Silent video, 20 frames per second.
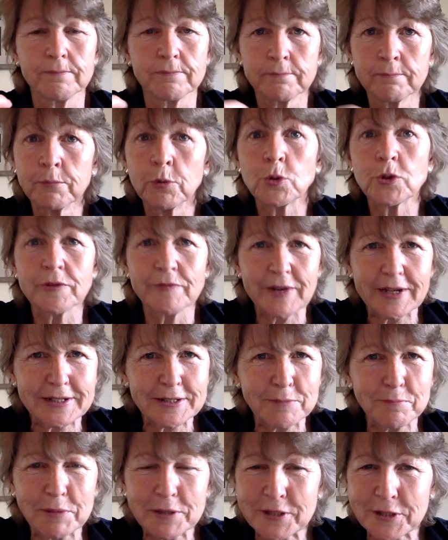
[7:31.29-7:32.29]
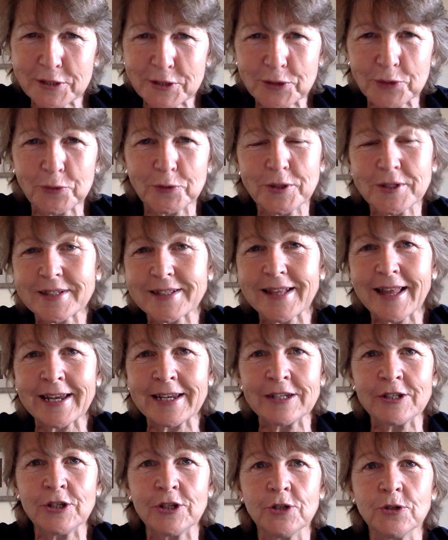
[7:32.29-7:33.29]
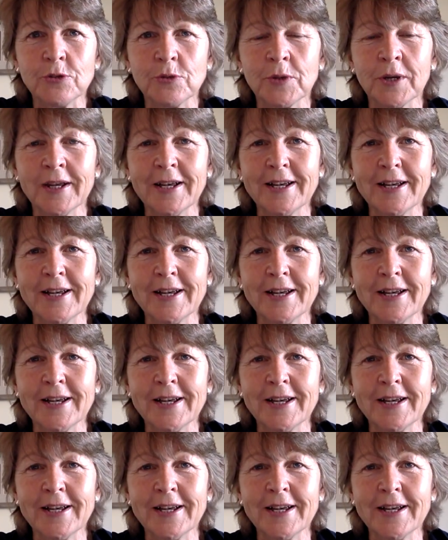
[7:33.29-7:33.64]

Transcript: motivated business owners like you